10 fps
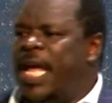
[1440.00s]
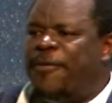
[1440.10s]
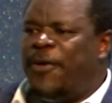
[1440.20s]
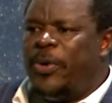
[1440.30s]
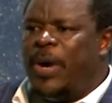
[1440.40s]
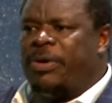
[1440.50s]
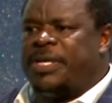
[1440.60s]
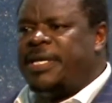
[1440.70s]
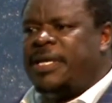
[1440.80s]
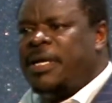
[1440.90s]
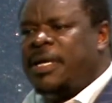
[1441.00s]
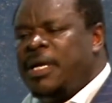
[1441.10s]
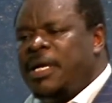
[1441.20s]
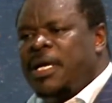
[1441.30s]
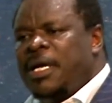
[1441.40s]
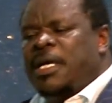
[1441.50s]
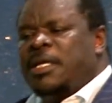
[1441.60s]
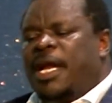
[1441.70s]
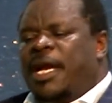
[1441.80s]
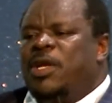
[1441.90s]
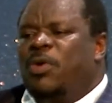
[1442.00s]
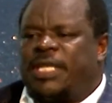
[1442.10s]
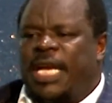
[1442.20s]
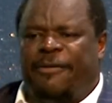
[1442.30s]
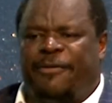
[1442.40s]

they flew out. The lady was